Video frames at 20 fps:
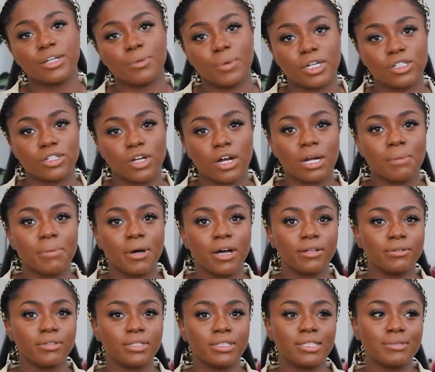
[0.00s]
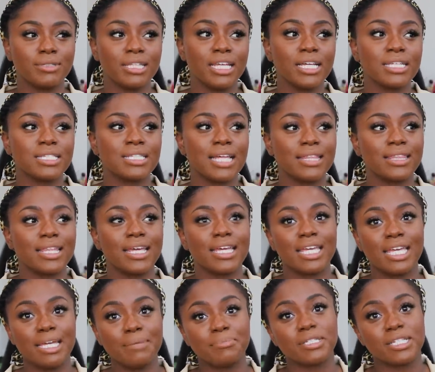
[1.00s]
want to talk about, things that they
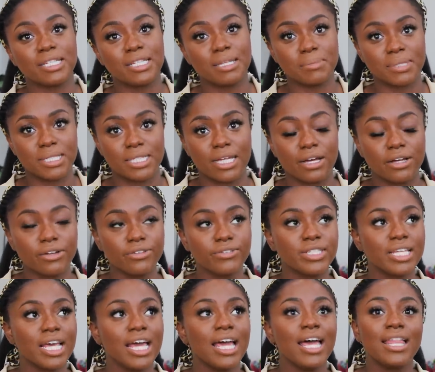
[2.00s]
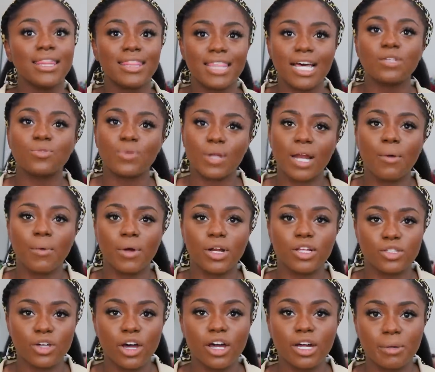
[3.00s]
keep to themselves. That's what I want
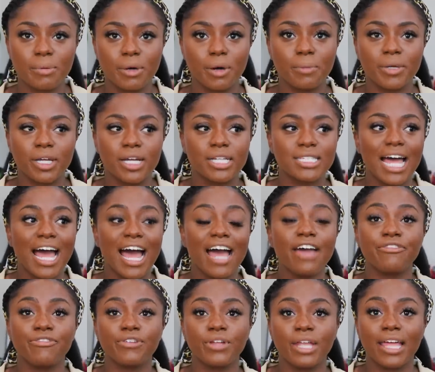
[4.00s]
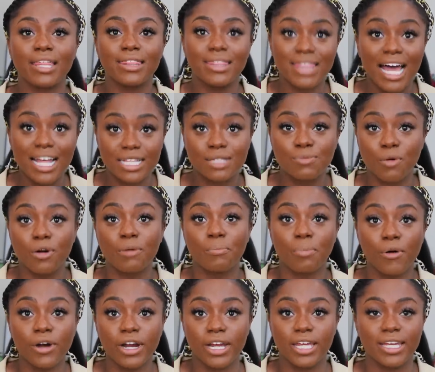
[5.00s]
to talk about, because I feel like that's more
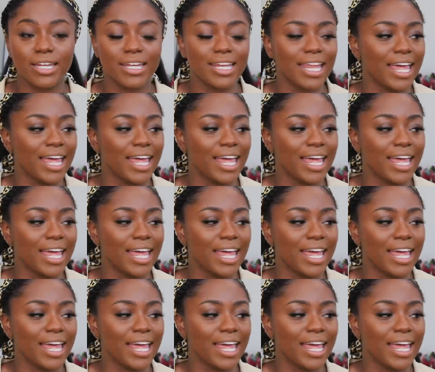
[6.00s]
important.